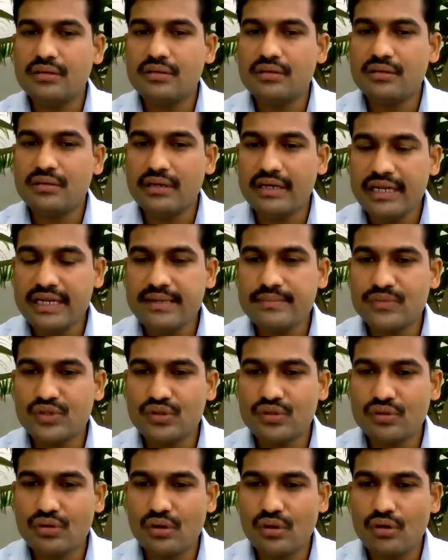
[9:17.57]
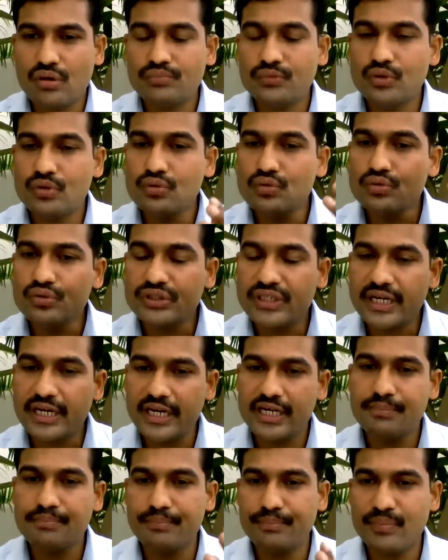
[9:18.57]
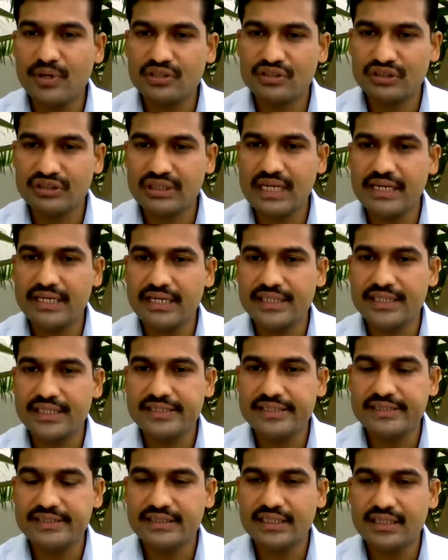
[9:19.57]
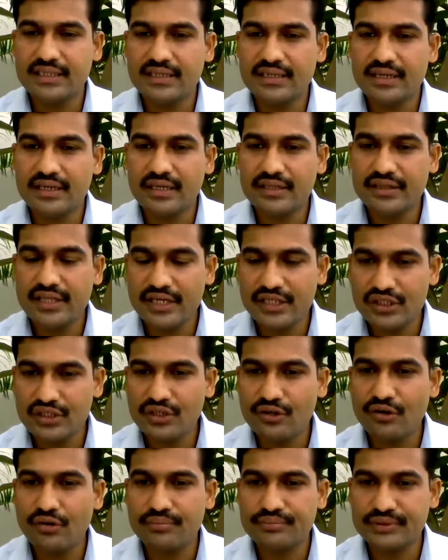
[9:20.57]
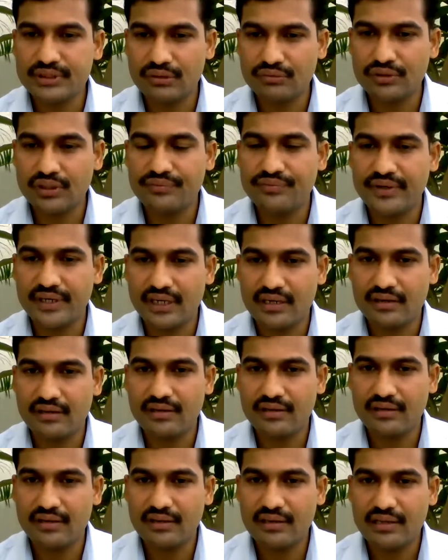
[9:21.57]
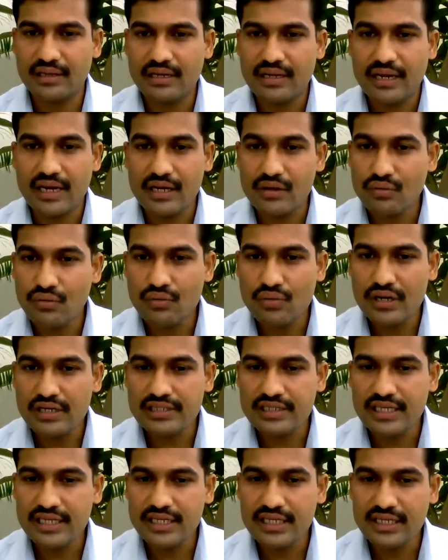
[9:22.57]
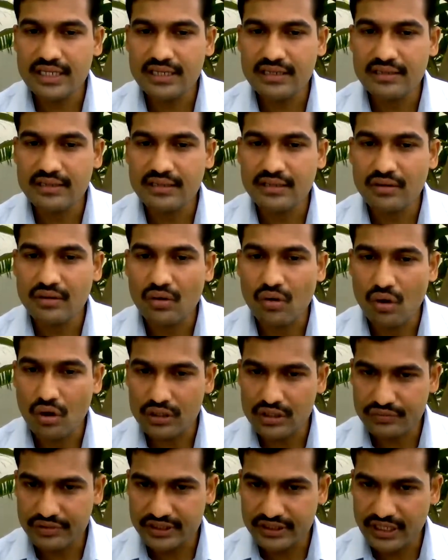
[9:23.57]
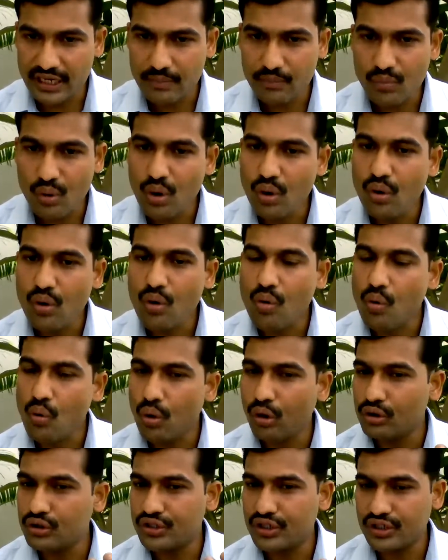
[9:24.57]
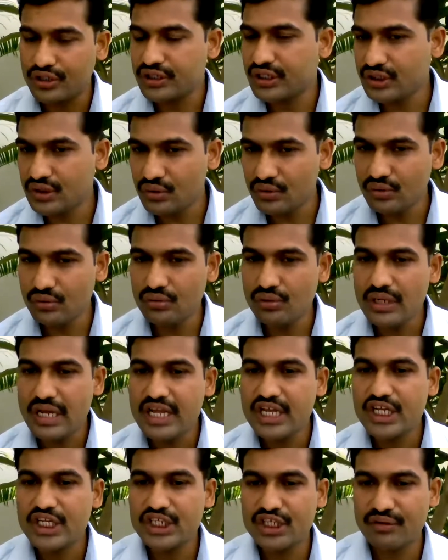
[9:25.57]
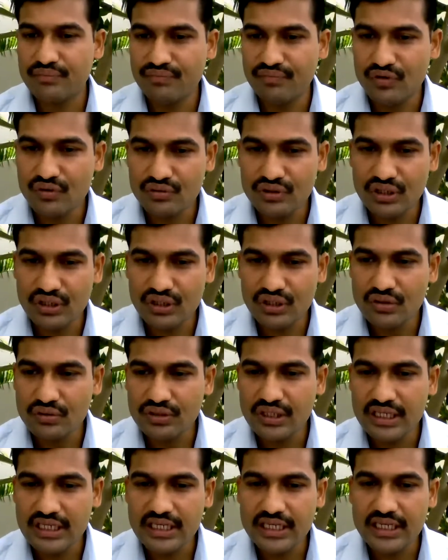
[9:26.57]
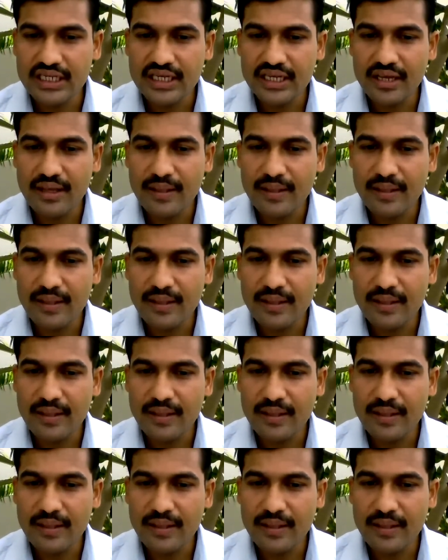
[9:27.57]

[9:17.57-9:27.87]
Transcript: names of those great personalities in the history of South Africa. And who are they? Oliver Tambo, Walter Sisulu, Chief Luthuli,